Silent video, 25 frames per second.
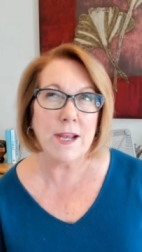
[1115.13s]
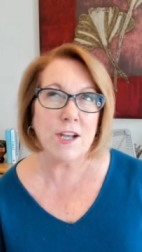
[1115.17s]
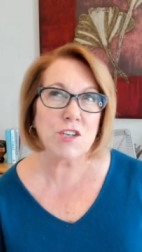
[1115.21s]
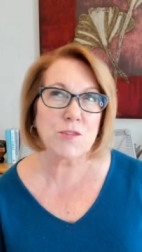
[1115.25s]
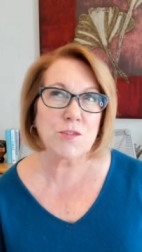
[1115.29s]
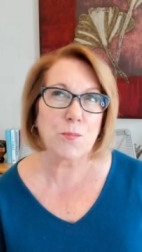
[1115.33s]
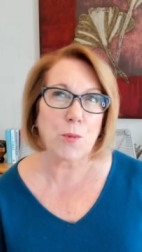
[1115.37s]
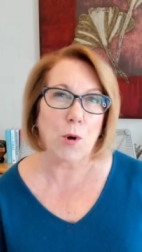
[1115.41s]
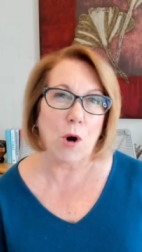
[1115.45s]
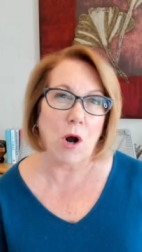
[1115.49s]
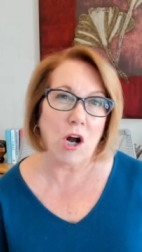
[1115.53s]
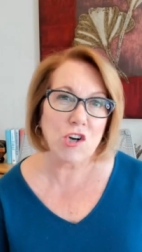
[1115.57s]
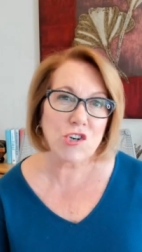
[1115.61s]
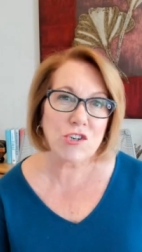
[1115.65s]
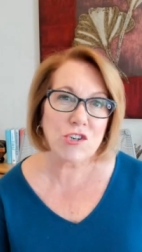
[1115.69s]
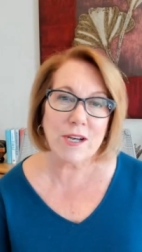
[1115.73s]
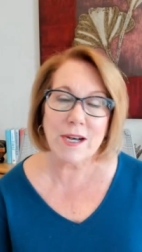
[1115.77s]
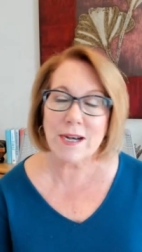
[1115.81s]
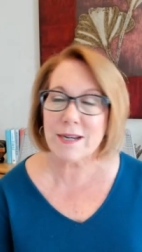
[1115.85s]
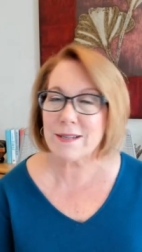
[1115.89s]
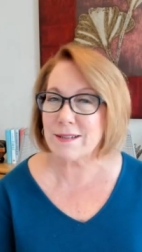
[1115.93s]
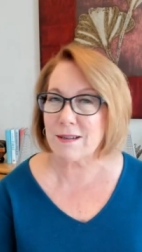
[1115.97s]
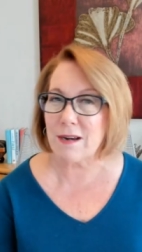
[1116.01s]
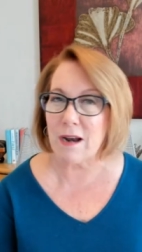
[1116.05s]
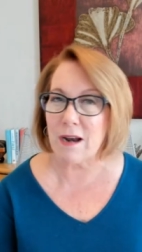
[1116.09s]
Each
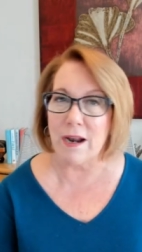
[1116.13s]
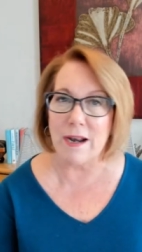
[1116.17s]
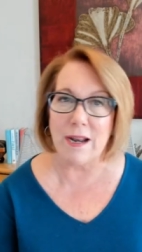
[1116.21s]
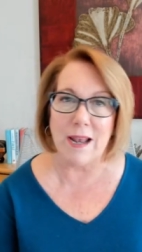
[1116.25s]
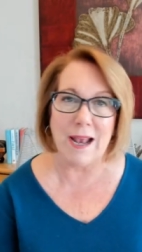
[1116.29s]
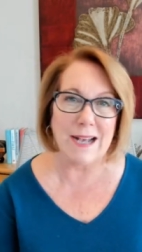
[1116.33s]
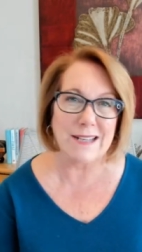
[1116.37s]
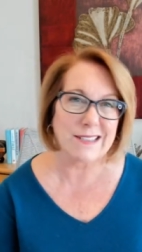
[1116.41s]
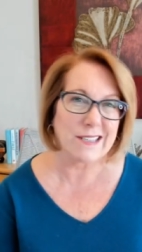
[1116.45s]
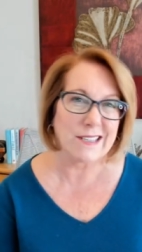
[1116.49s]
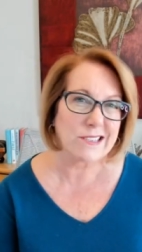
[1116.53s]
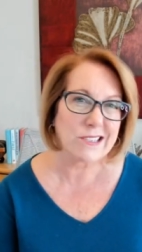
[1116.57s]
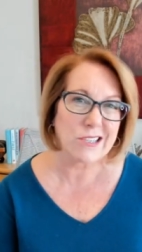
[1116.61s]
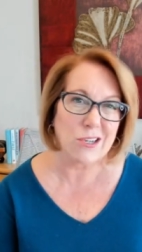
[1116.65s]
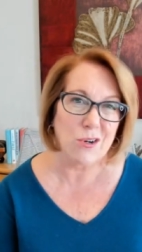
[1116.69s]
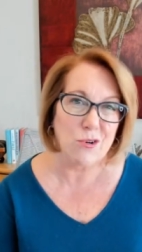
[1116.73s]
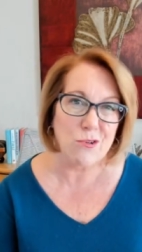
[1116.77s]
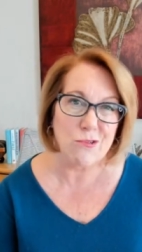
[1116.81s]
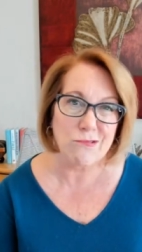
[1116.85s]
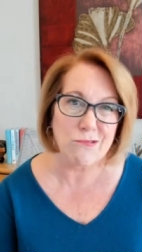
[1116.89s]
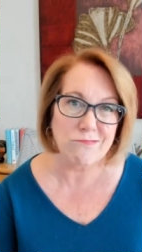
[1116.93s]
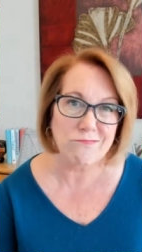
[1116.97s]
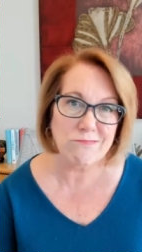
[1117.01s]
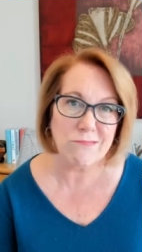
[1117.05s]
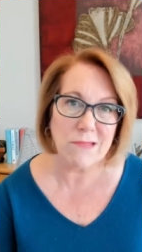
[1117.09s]
project kind of has its
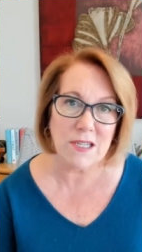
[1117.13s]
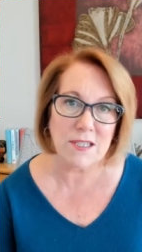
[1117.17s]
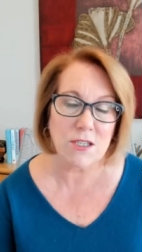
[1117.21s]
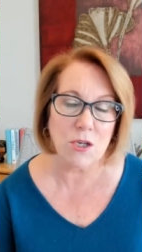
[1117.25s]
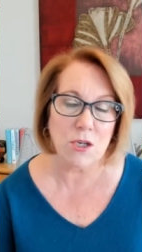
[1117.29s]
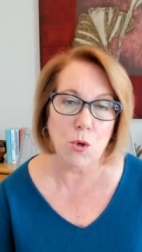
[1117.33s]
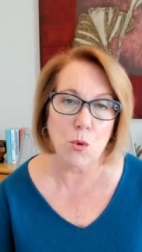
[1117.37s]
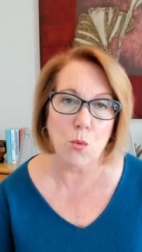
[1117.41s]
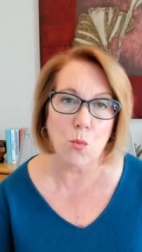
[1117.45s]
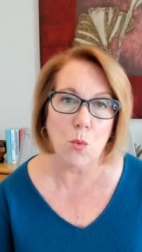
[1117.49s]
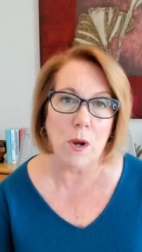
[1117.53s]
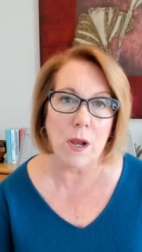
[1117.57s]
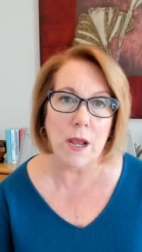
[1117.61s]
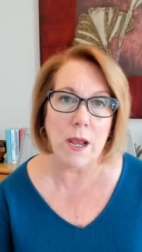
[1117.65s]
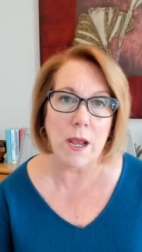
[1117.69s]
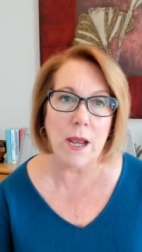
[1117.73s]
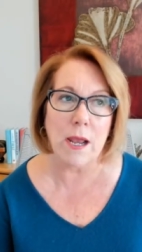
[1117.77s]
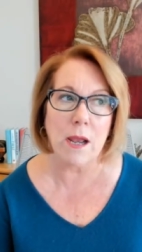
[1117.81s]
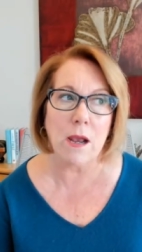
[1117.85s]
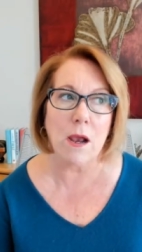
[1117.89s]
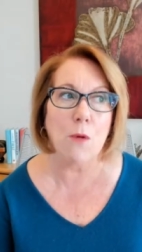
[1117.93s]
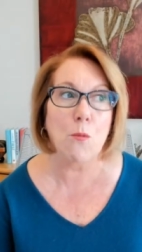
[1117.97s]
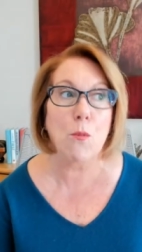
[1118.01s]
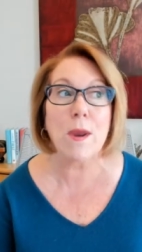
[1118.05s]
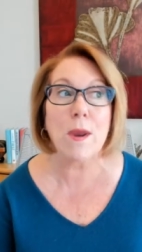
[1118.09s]
own
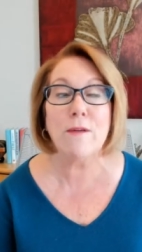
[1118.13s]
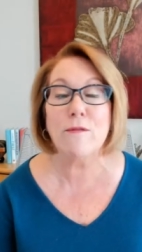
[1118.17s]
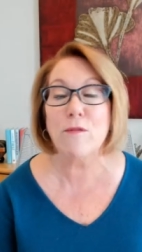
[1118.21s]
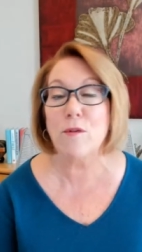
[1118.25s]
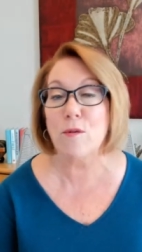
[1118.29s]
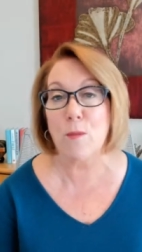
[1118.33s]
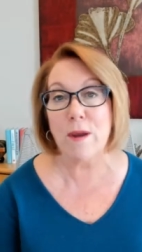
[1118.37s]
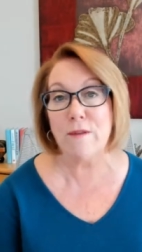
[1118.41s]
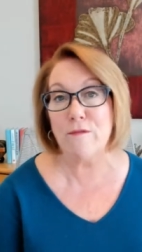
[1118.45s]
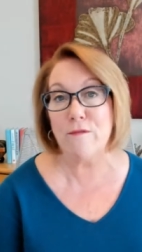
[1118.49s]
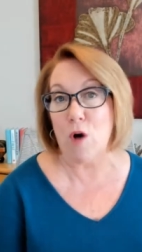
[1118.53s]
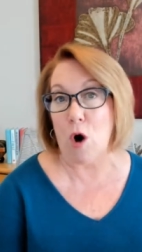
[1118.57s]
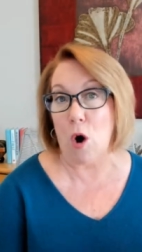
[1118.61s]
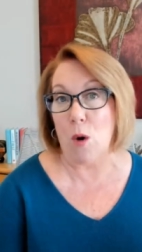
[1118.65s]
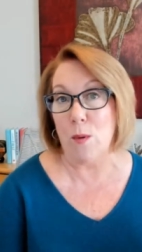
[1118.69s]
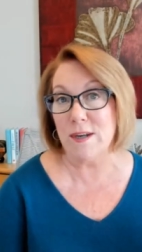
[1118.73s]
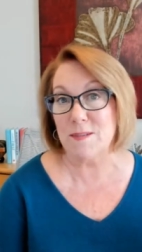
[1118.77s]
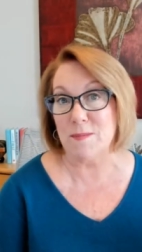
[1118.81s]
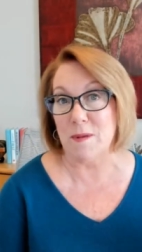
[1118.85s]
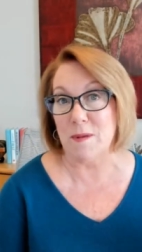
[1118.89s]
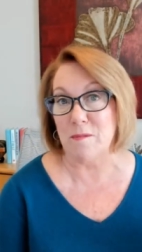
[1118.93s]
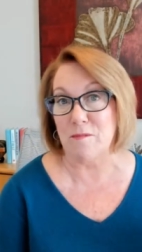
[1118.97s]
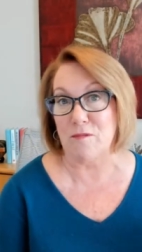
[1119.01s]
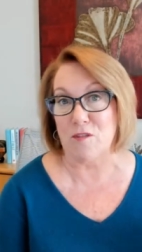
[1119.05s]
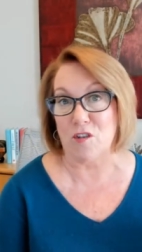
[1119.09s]
way, and we've
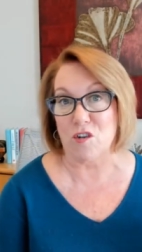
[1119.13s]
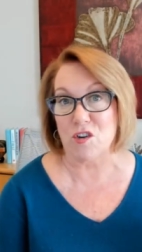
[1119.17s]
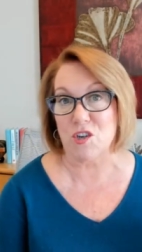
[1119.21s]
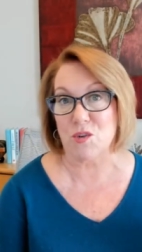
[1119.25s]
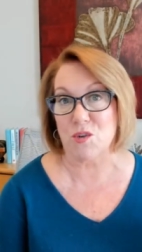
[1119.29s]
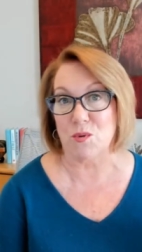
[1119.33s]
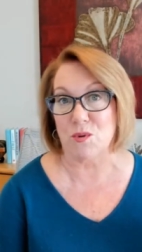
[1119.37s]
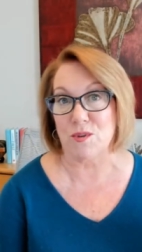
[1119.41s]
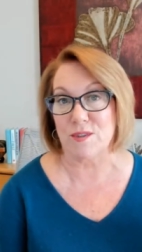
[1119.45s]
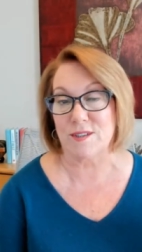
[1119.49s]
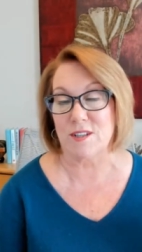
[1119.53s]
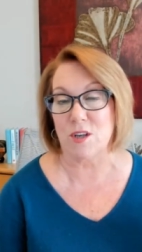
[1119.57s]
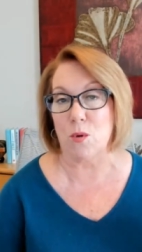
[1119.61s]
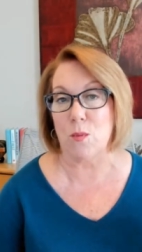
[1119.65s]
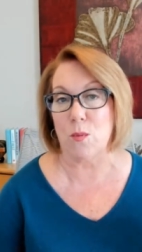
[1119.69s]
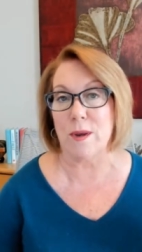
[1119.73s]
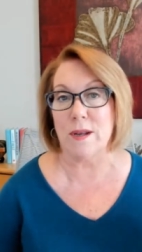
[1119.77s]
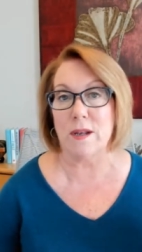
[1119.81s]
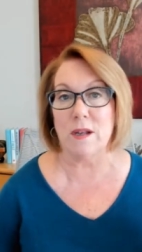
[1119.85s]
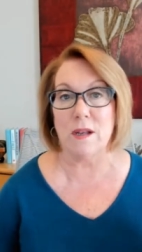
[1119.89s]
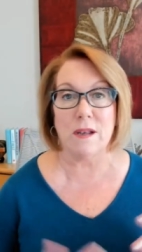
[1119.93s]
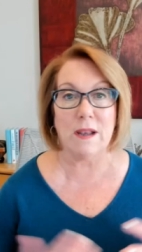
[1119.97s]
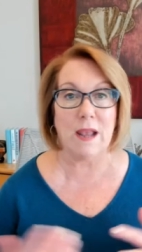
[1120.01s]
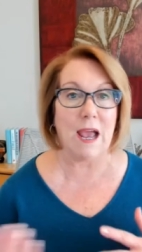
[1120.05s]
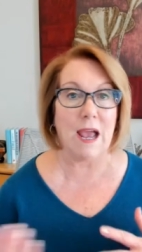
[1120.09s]
always been virtual, so we
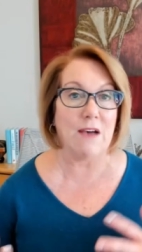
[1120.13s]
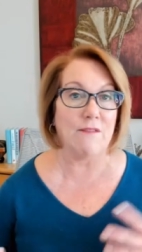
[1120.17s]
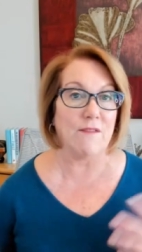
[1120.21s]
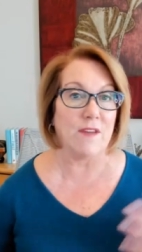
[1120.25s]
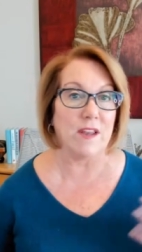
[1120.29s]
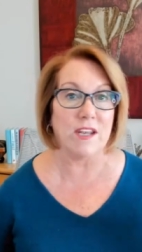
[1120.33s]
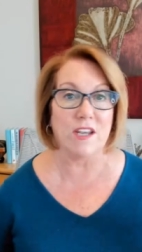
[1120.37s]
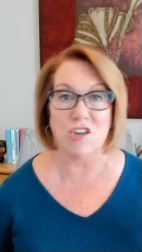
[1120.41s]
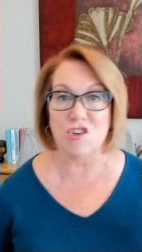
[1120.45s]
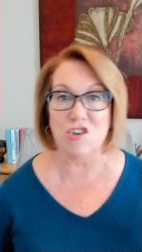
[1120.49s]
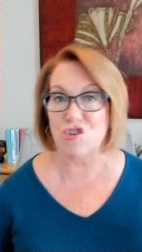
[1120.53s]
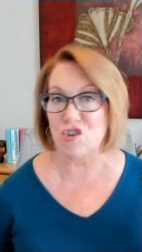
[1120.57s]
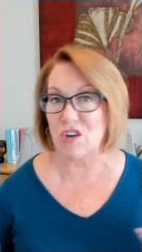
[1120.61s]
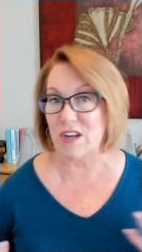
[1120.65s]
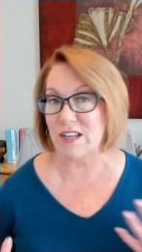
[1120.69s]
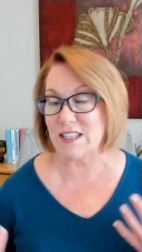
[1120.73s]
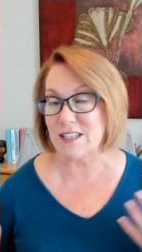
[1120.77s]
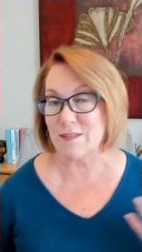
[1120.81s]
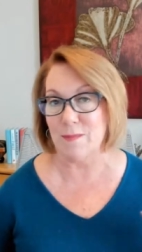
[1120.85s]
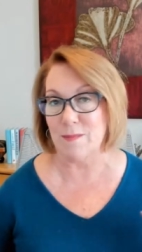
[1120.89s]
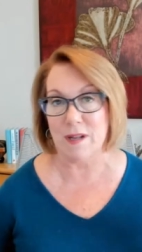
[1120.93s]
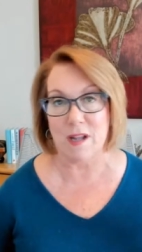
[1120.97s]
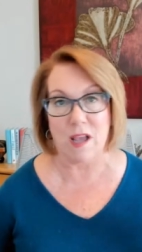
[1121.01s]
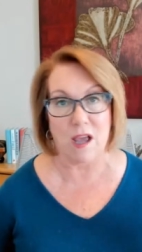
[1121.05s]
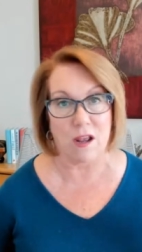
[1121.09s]
didn't have any
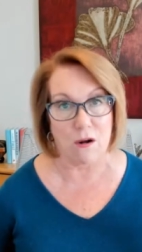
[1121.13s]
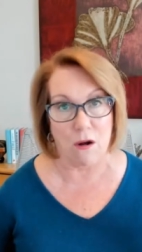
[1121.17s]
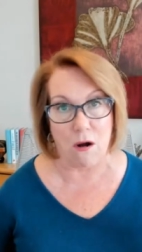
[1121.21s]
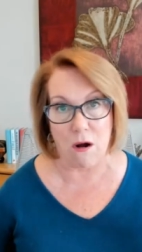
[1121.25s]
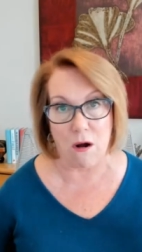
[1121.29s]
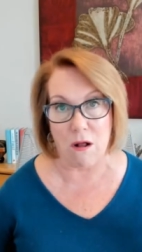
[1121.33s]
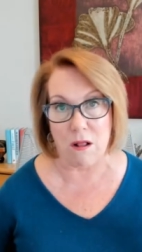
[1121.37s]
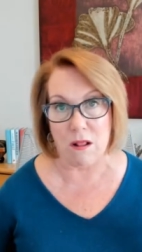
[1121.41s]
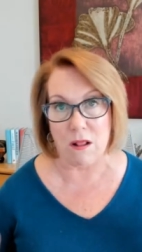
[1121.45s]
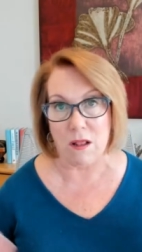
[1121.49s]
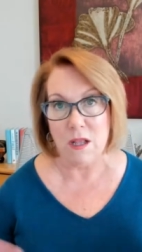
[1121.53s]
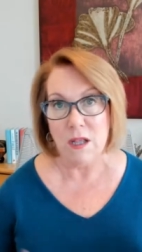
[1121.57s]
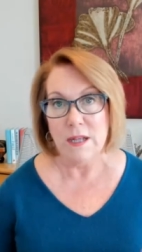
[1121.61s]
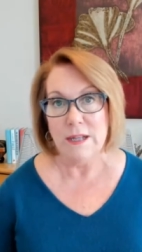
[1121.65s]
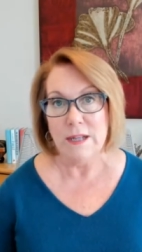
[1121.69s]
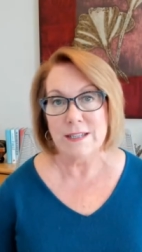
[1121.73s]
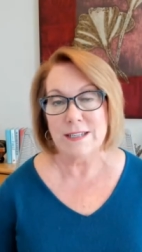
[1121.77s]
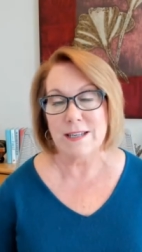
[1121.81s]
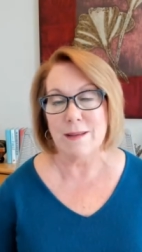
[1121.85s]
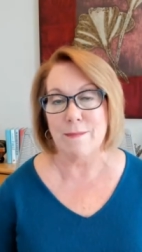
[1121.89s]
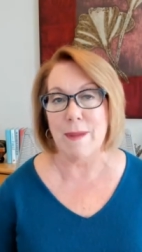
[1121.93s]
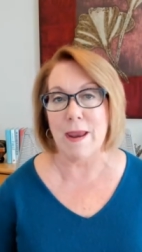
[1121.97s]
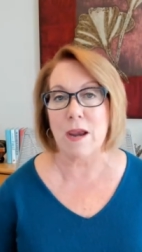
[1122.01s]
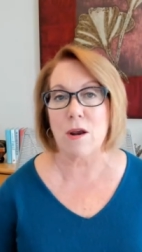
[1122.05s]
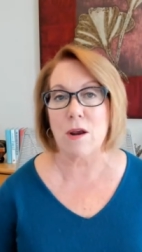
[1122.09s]
adjustment at all
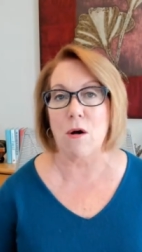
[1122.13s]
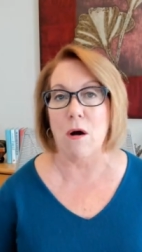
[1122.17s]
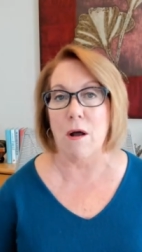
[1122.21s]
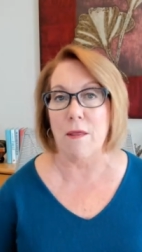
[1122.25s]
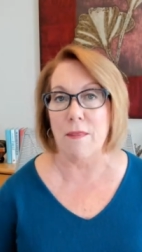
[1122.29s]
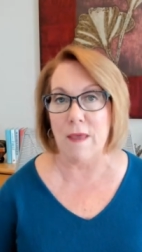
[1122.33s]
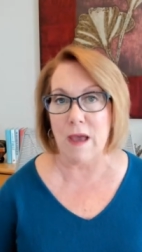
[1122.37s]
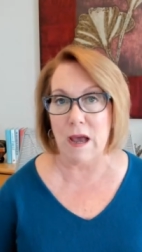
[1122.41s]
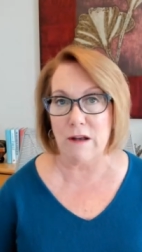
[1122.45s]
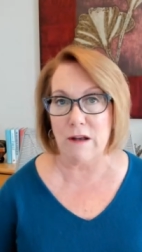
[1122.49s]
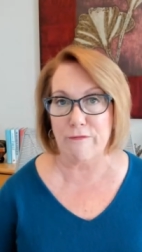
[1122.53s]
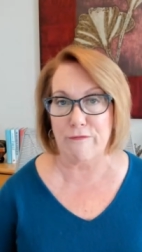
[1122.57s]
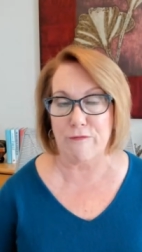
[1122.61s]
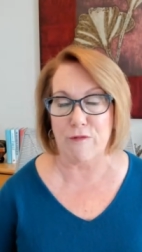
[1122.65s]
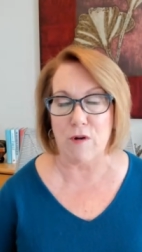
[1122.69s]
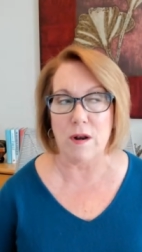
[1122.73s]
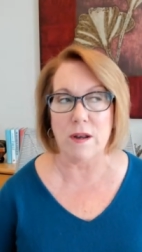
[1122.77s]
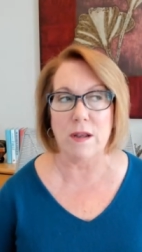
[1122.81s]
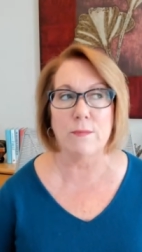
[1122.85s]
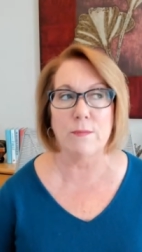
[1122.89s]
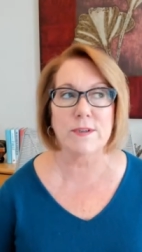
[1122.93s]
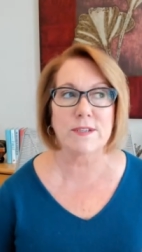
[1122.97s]
to make on that front.